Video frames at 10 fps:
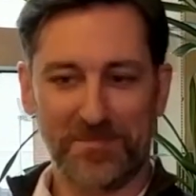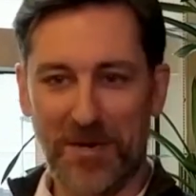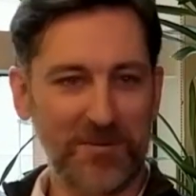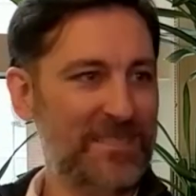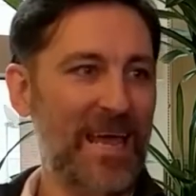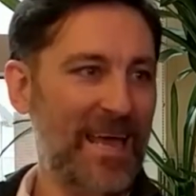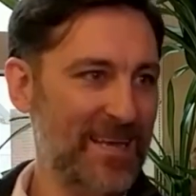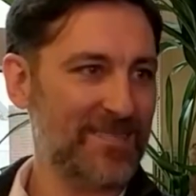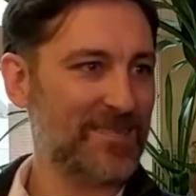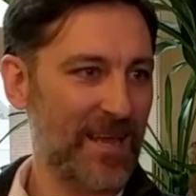you know,
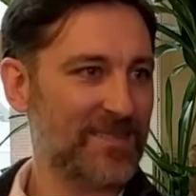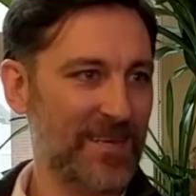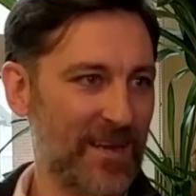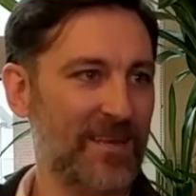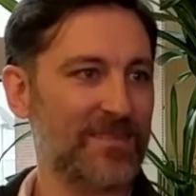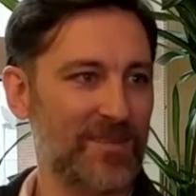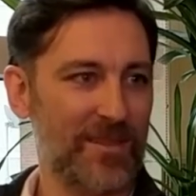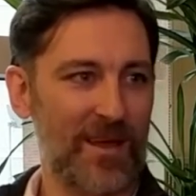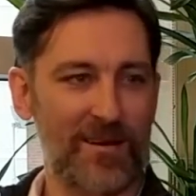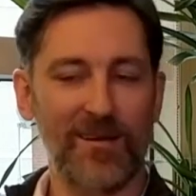days to get tickets, and
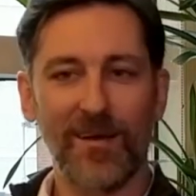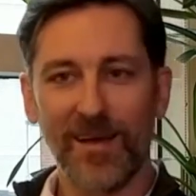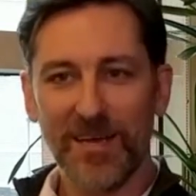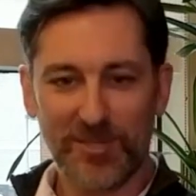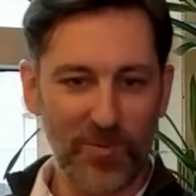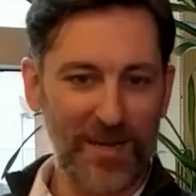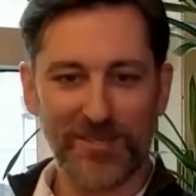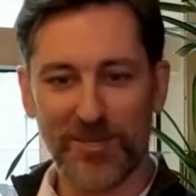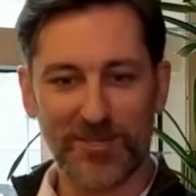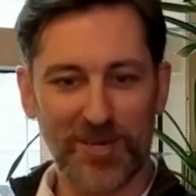yeah. then she went
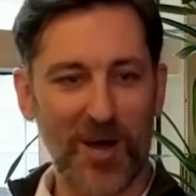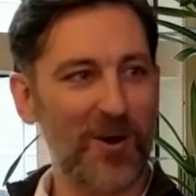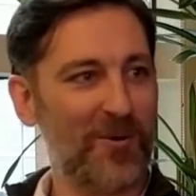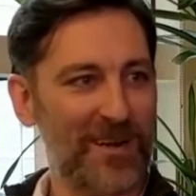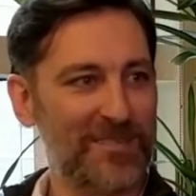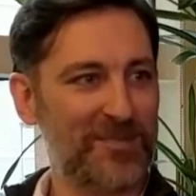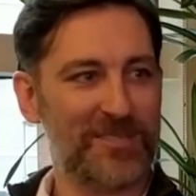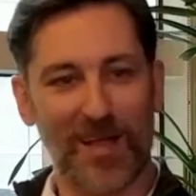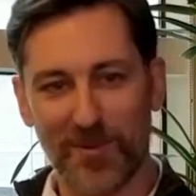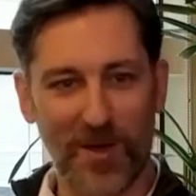to the show, and
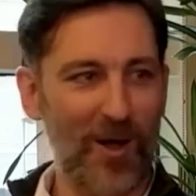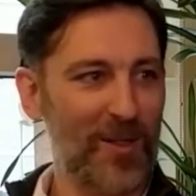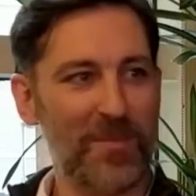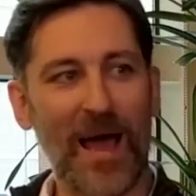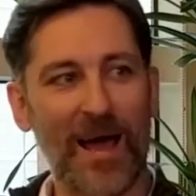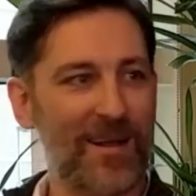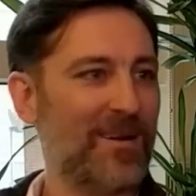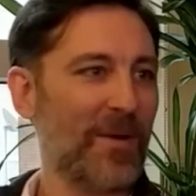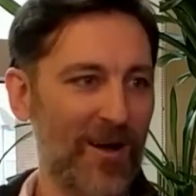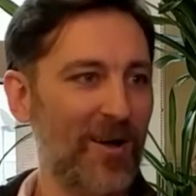she's telling me all about it.
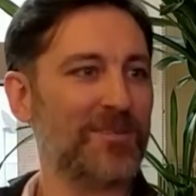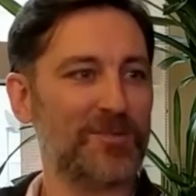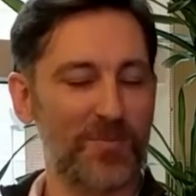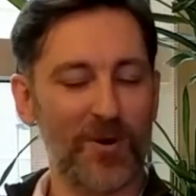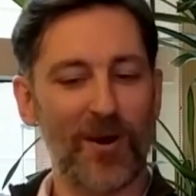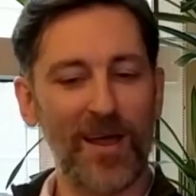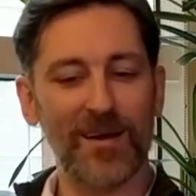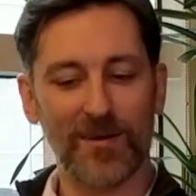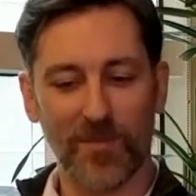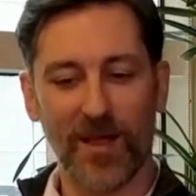And I'm like, oh, it's super great,
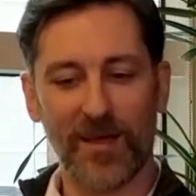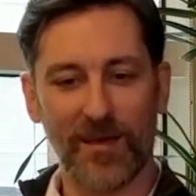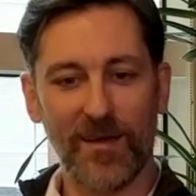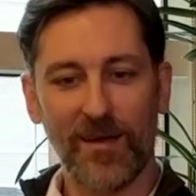and I'm like.